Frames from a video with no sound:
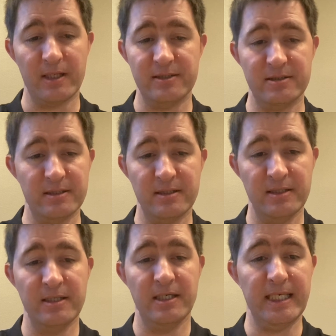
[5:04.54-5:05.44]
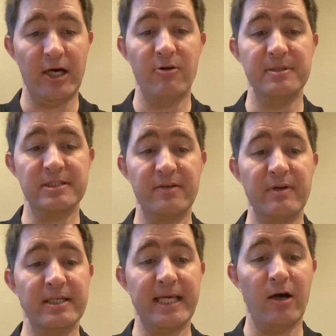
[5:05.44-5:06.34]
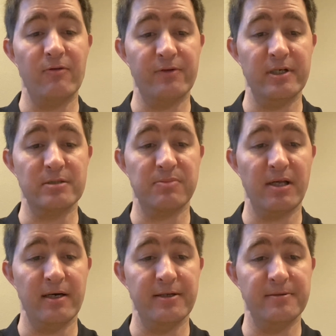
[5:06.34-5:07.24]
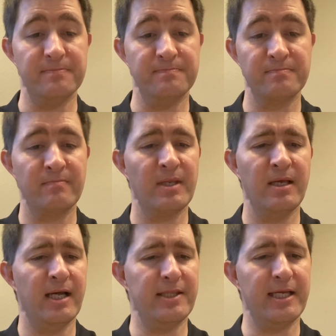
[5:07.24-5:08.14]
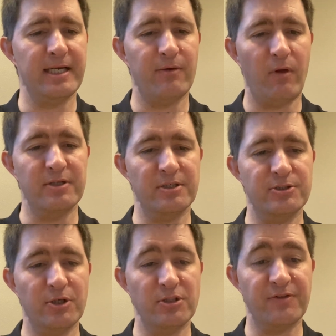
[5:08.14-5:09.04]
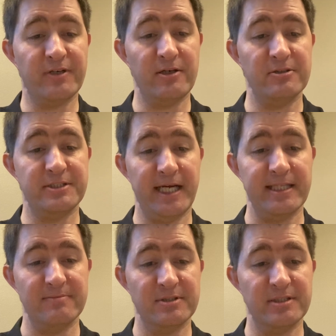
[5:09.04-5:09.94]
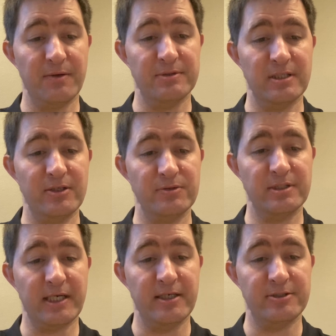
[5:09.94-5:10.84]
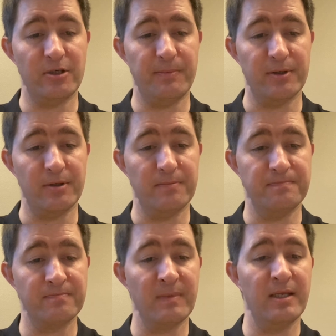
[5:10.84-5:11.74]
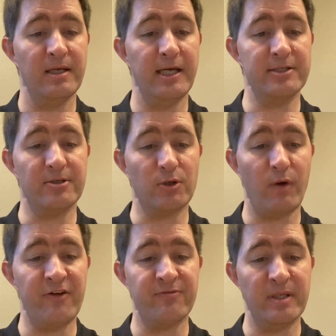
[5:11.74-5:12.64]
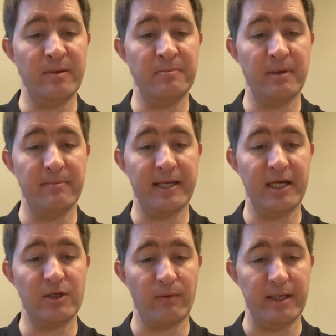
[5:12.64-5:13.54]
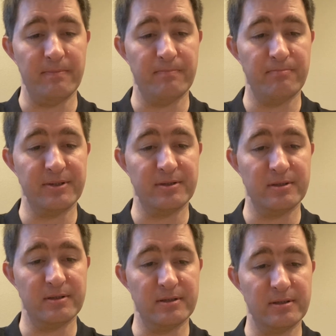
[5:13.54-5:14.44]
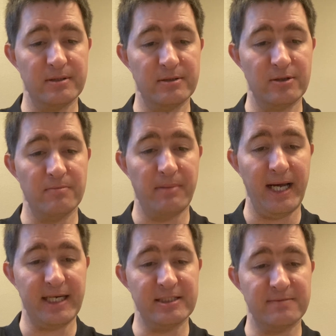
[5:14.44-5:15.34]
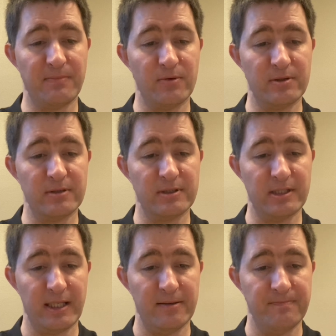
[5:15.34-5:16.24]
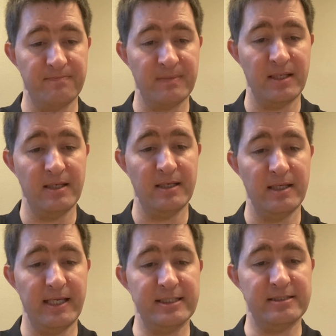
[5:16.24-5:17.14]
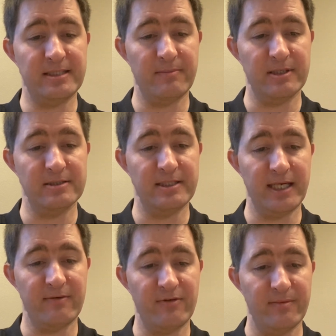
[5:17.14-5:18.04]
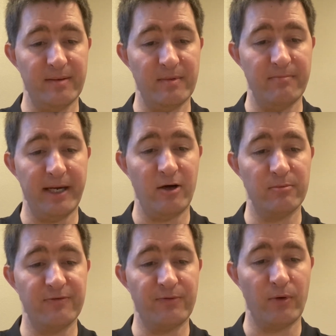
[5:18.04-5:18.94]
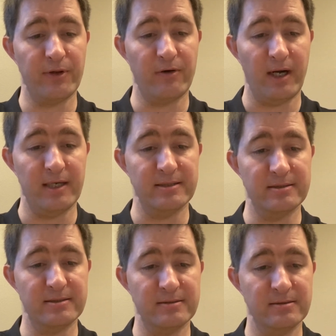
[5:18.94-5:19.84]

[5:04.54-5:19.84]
listen. Now I must give an account for his blood. And they did not realize that Joseph could understand them, since he was using an interpreter. He turned away from them and began to weep, but turned back and spoke to them he had Simeon taken from them and bound before their eyes.